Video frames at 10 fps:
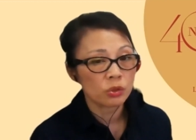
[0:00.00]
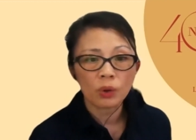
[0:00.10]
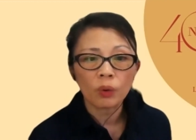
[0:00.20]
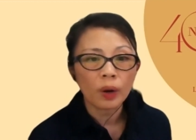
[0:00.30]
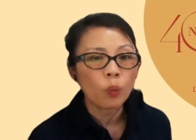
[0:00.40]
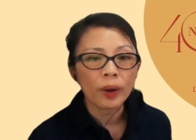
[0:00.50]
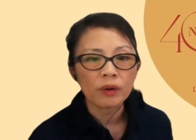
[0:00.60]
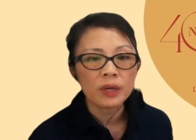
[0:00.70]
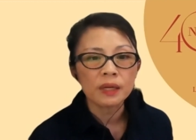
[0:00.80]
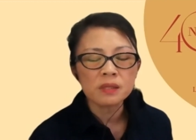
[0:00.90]
your
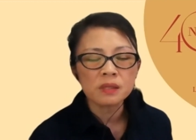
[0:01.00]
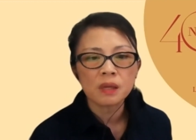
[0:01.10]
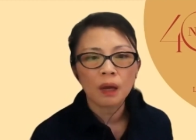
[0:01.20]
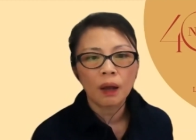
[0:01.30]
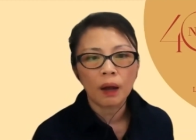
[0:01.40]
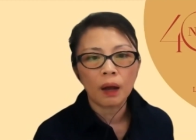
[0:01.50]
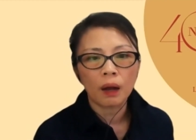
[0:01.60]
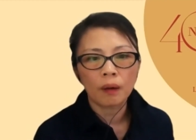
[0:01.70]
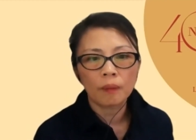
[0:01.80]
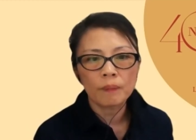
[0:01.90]
awareness,
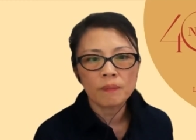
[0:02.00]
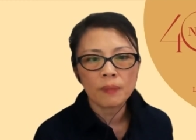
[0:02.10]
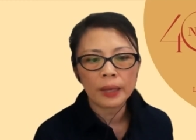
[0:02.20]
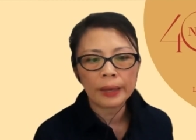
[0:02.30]
and